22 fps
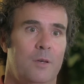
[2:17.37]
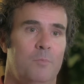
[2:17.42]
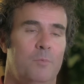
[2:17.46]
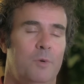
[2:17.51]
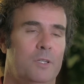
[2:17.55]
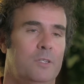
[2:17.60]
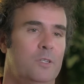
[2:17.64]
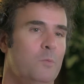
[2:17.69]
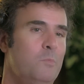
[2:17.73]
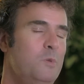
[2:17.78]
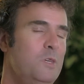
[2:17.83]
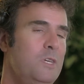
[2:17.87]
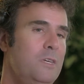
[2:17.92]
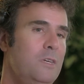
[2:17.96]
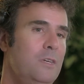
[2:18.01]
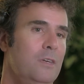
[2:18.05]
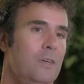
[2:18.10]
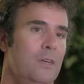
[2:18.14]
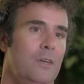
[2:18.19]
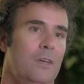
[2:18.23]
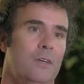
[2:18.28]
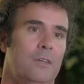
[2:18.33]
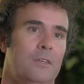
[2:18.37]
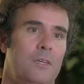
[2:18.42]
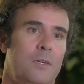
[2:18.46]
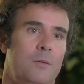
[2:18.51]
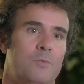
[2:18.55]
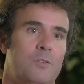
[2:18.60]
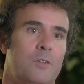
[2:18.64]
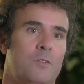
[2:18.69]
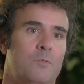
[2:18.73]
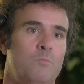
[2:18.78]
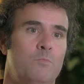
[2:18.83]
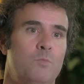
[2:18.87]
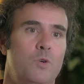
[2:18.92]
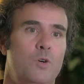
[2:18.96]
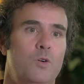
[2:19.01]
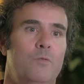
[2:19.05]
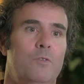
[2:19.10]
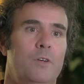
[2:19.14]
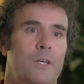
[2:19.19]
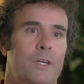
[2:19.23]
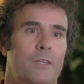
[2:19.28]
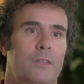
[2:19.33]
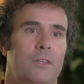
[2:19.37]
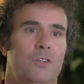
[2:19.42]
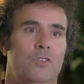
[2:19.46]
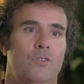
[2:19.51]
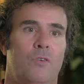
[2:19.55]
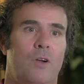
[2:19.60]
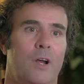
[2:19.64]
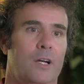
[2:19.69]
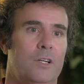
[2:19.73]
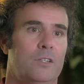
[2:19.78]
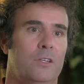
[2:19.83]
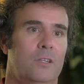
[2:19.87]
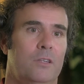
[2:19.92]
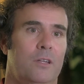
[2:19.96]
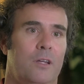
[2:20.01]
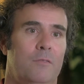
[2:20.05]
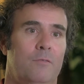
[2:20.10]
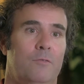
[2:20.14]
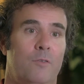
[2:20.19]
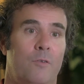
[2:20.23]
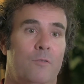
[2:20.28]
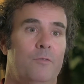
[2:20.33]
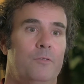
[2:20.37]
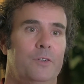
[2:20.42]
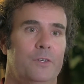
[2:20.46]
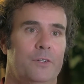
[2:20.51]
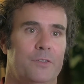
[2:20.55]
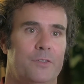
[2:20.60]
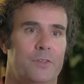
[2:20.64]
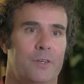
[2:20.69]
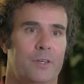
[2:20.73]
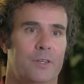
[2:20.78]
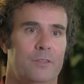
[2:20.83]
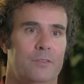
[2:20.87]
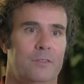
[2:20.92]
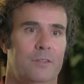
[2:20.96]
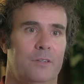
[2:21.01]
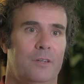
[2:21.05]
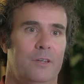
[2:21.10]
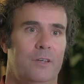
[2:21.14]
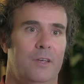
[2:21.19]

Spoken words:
But to be keeps us moving in the direction that fulfills us.